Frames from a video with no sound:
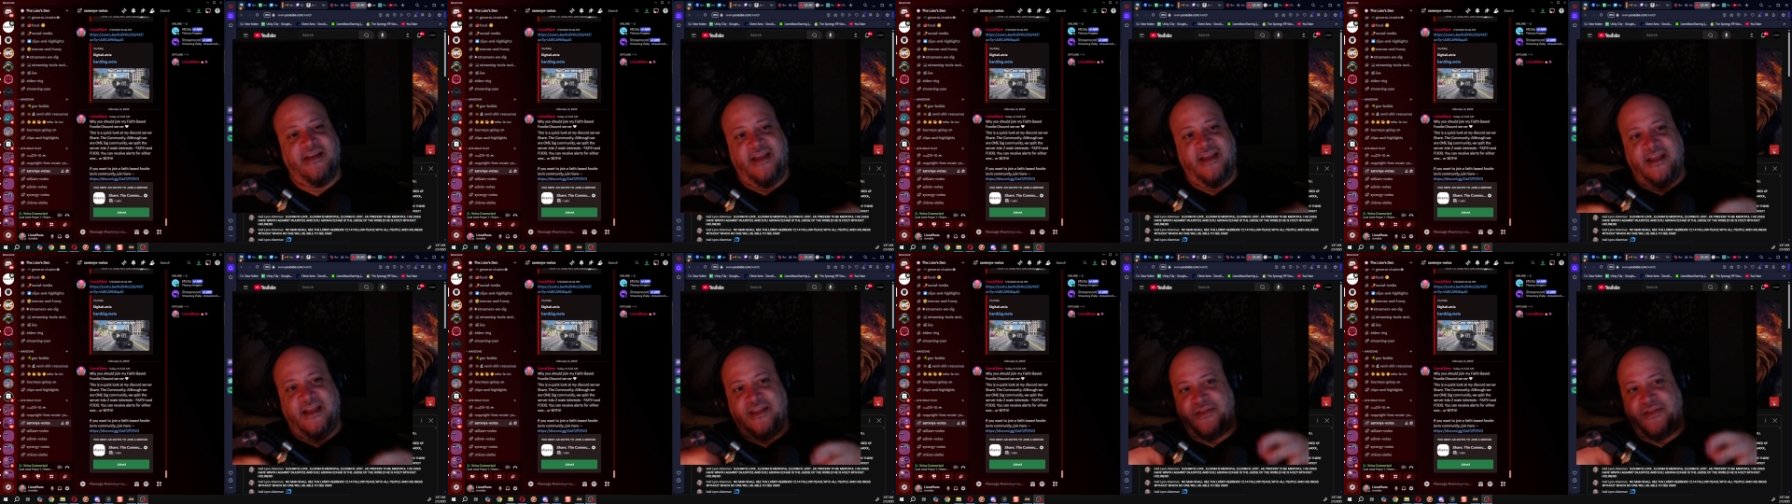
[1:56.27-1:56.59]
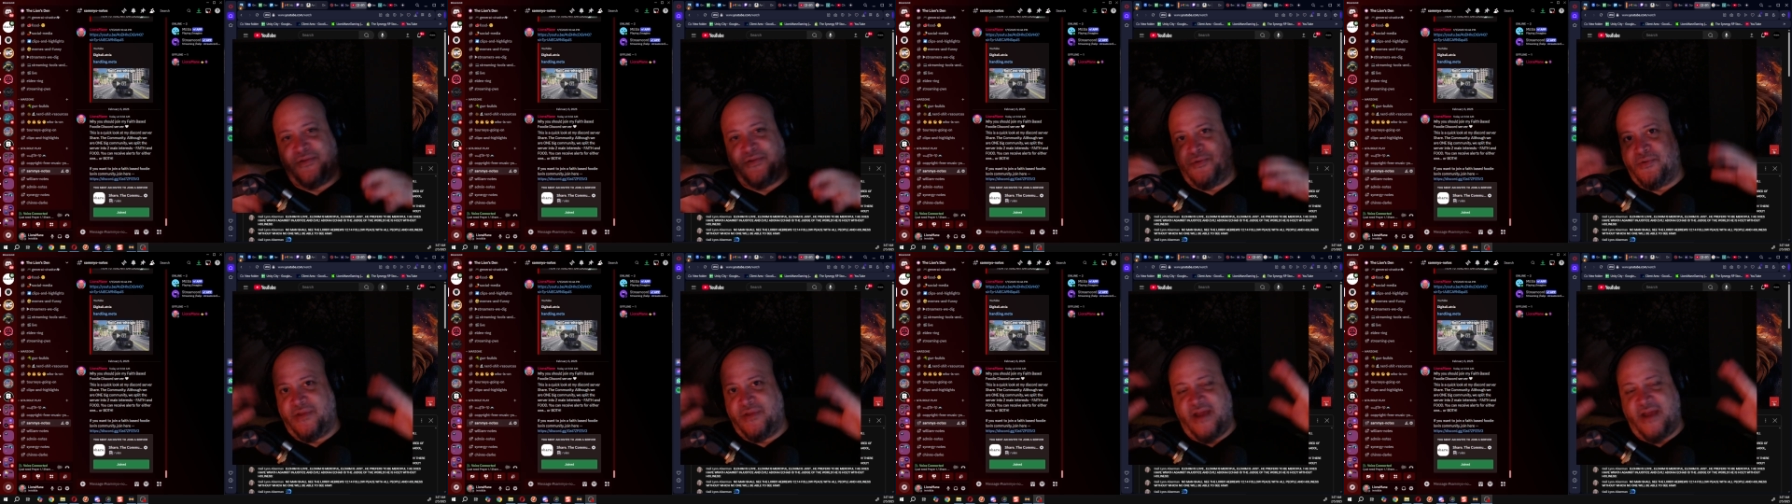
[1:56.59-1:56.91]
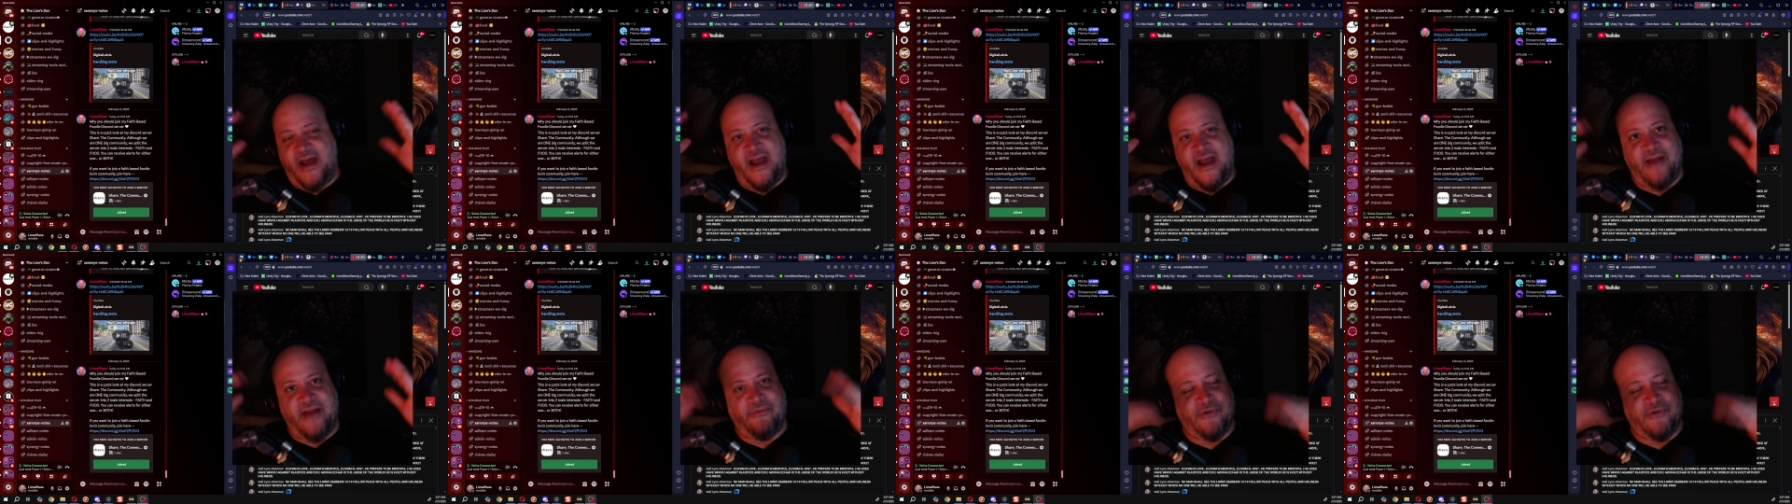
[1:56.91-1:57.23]
and through the
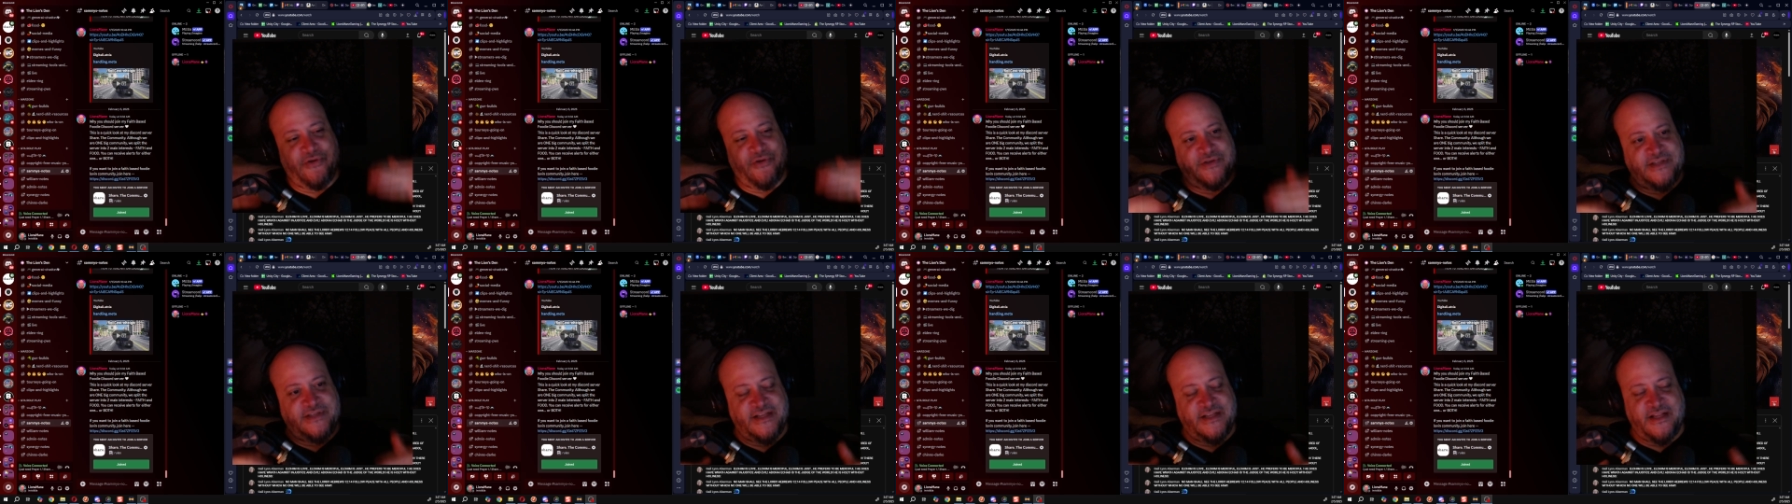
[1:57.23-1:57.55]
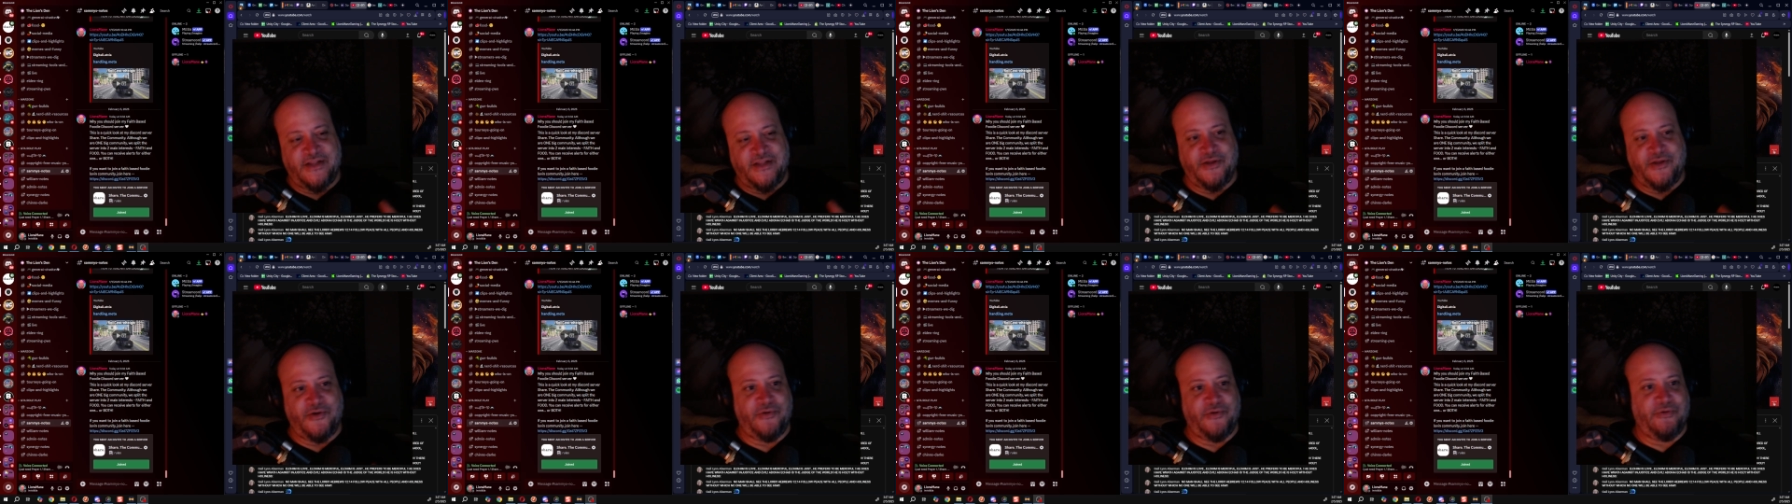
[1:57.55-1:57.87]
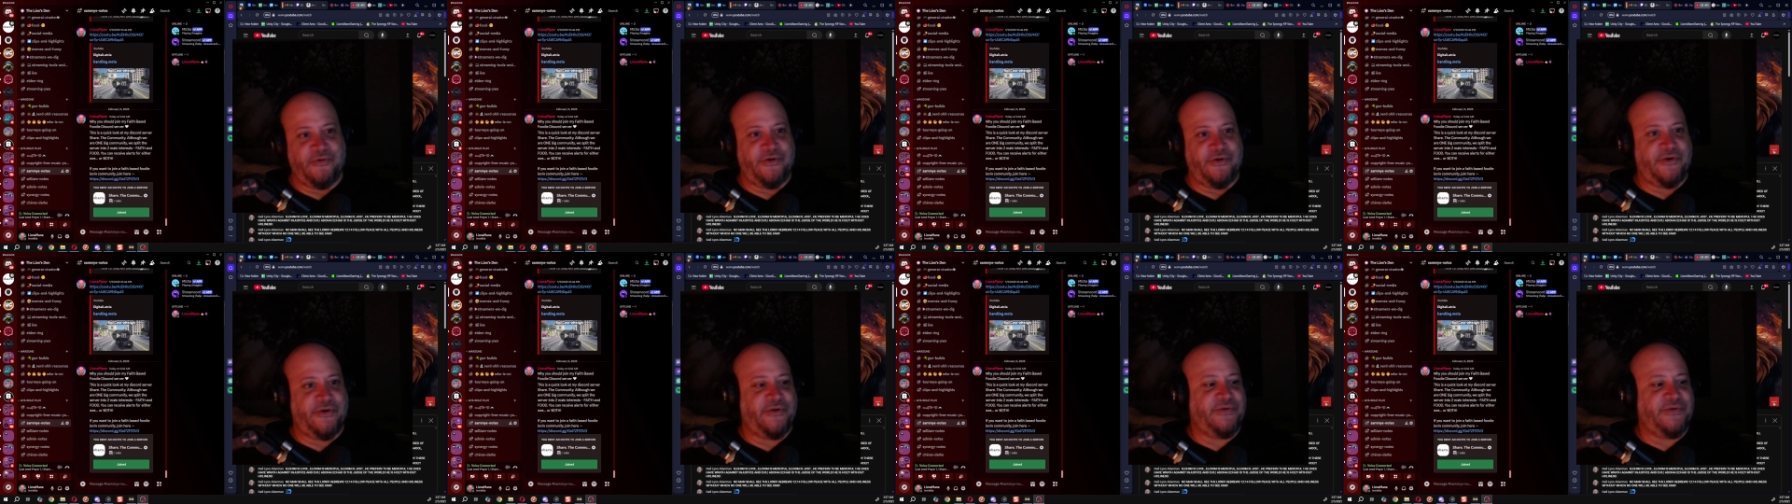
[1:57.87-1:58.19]
high roads and the low
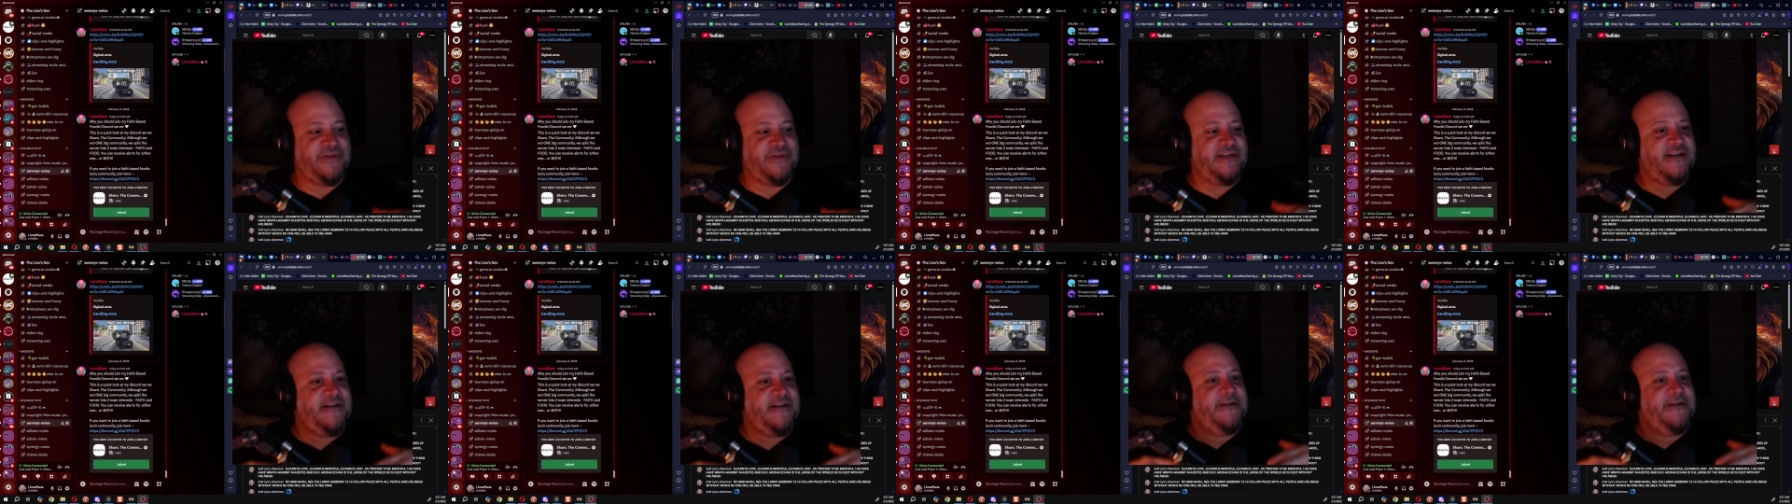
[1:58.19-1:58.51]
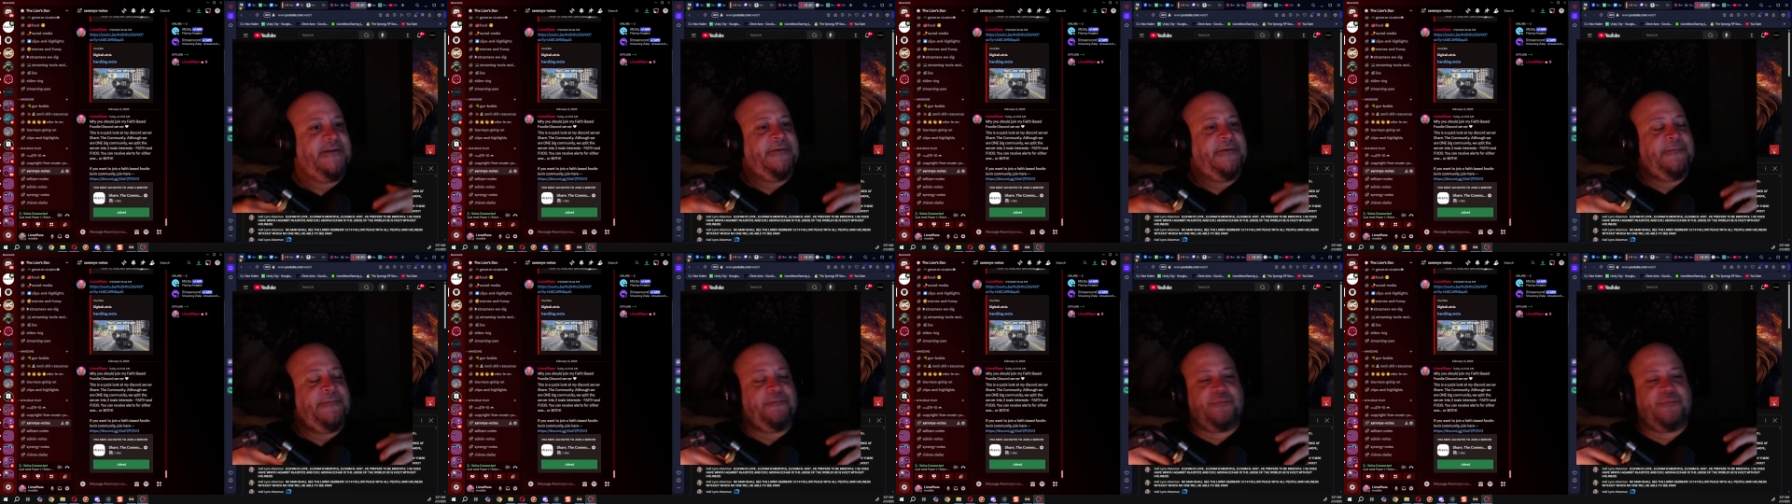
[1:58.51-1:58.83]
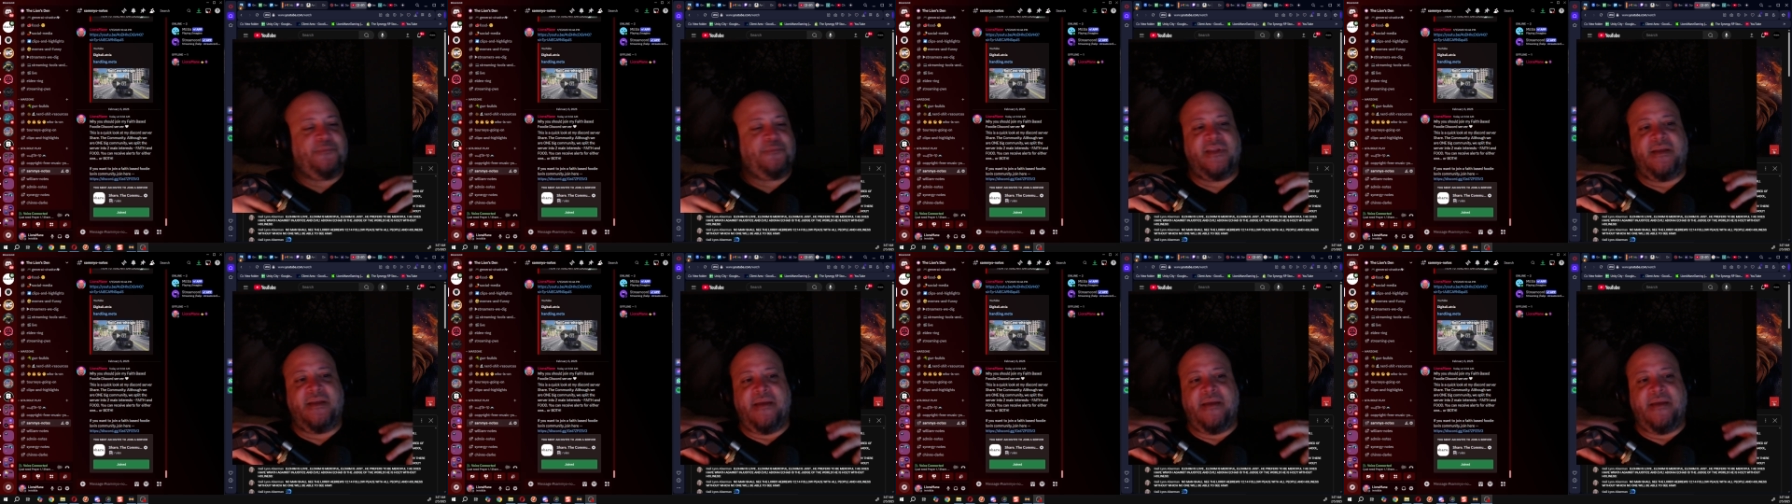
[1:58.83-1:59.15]
roads.
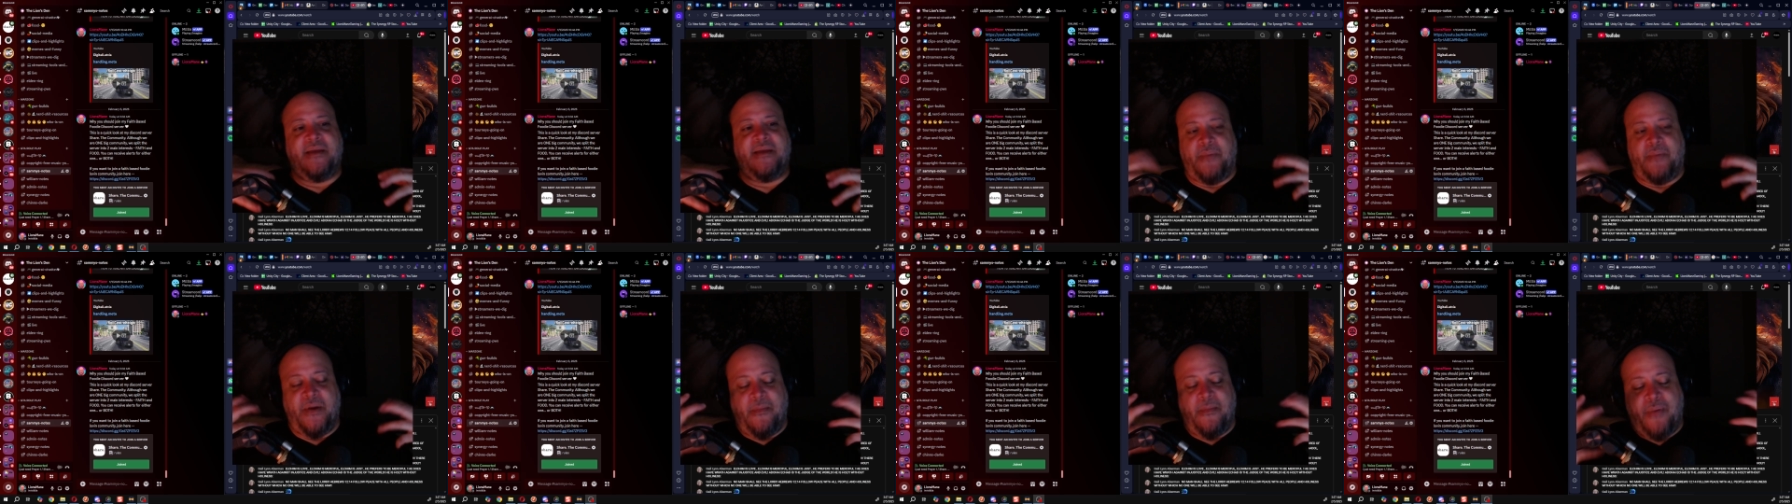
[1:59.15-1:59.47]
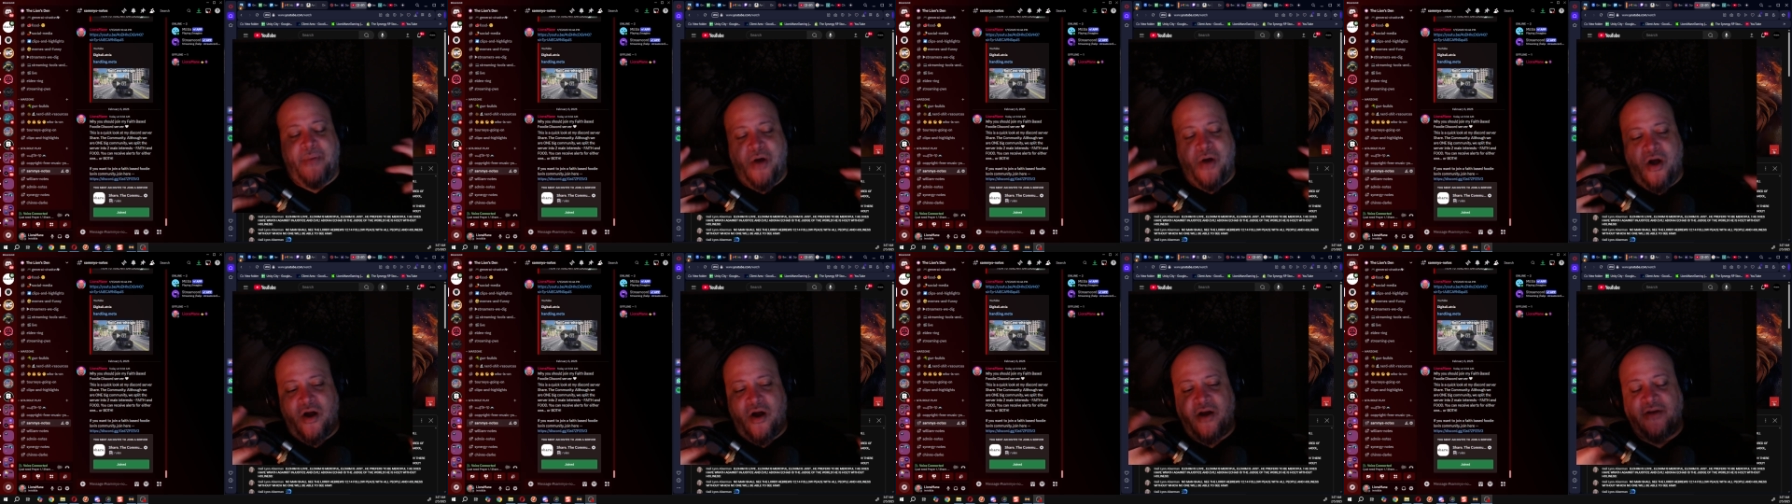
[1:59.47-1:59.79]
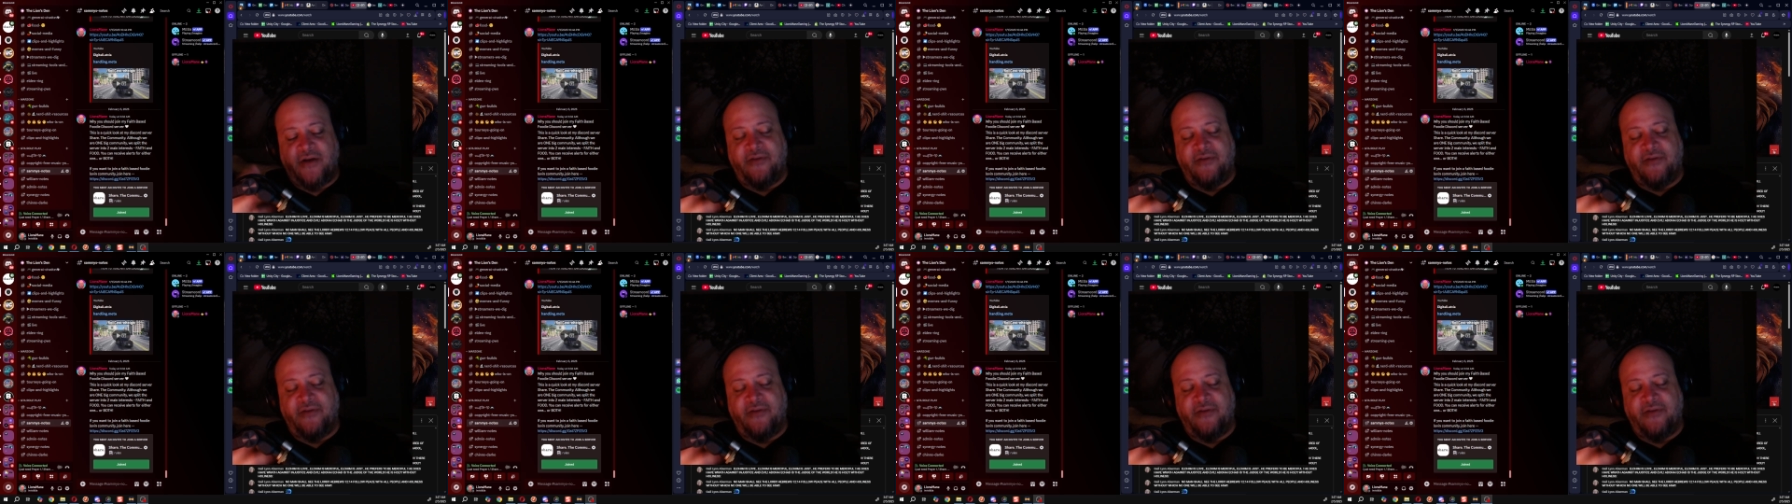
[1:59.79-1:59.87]
But part